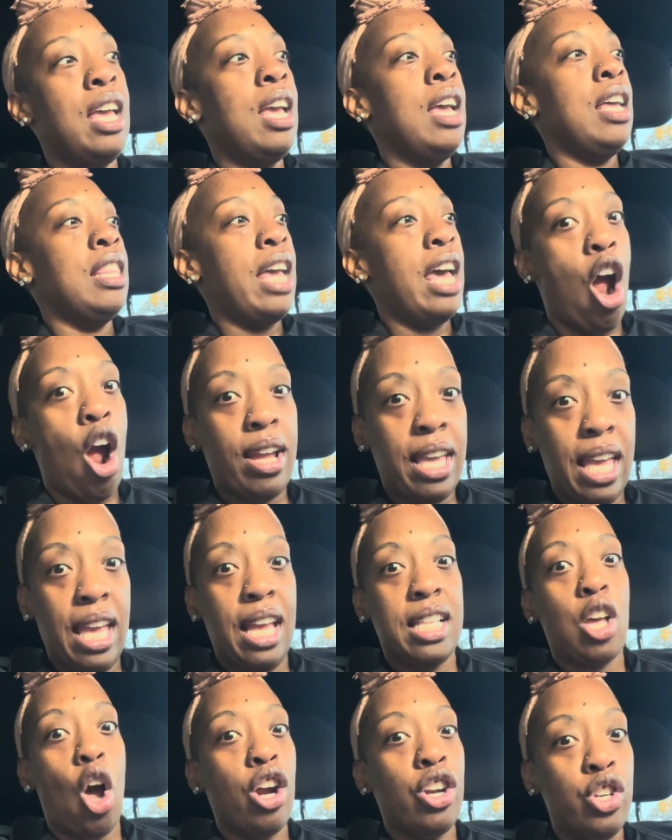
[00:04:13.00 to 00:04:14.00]
that our
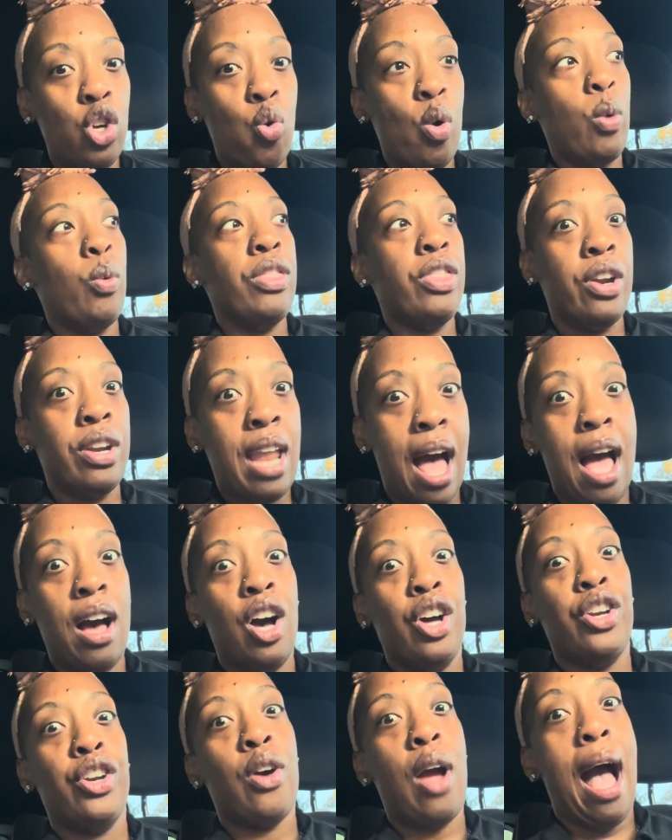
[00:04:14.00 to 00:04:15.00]
kids are doing when they're not
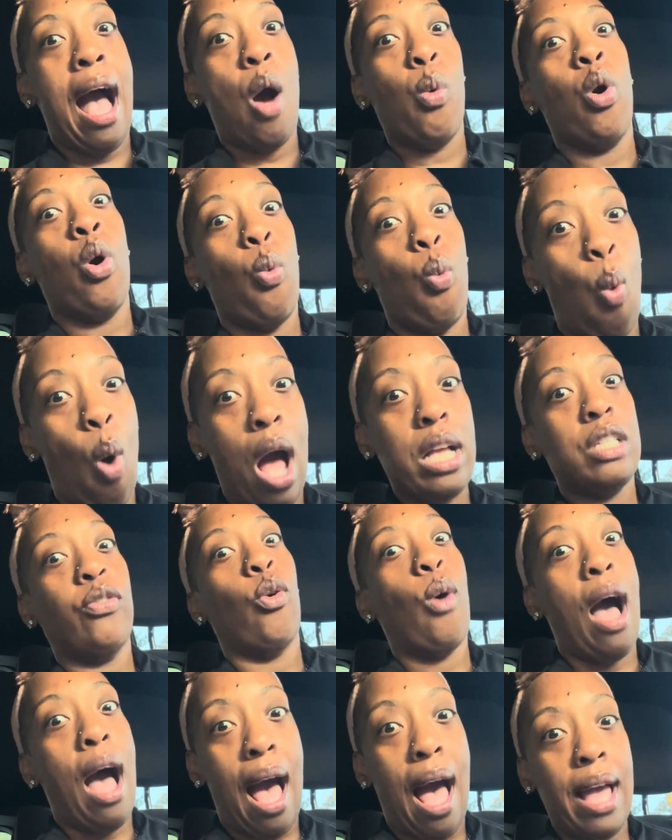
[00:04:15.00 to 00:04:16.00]
under our
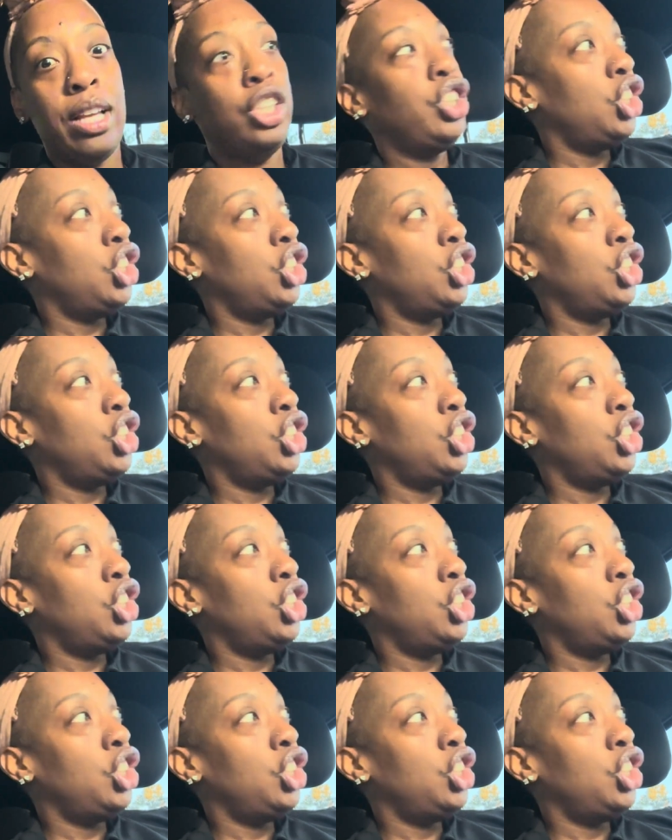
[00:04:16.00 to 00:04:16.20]
watchful eye.